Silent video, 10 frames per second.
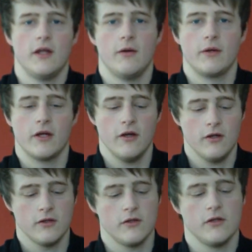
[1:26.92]
There we go.
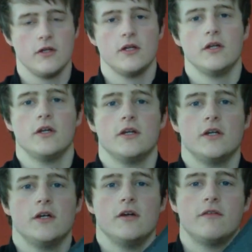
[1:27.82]

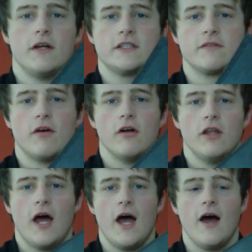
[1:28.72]
First of
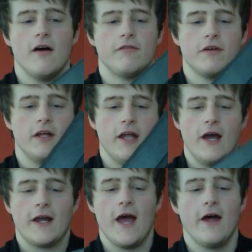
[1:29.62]
all, I have an
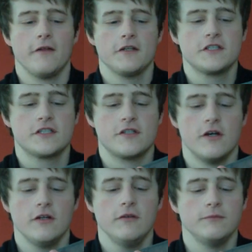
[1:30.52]
Arcana
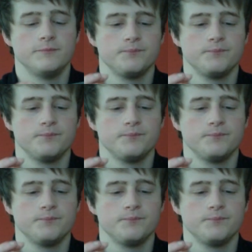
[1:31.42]
stone.